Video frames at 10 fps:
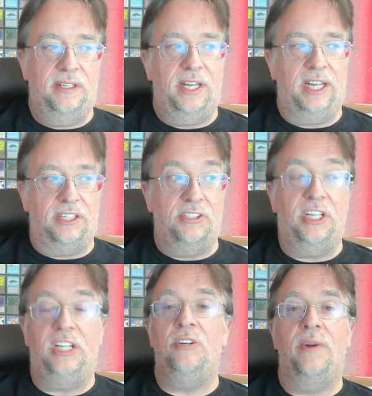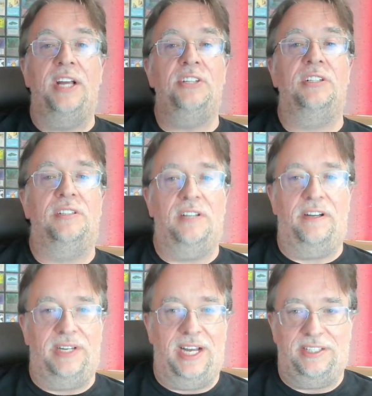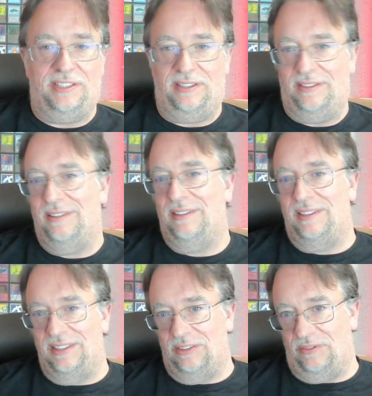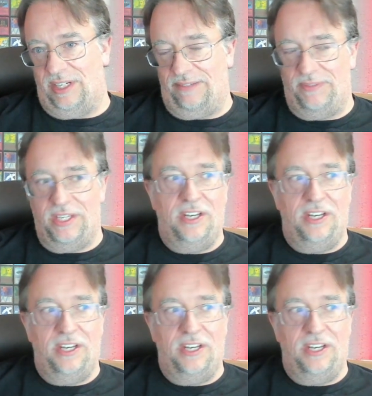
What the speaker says: a continuation of an asset, right?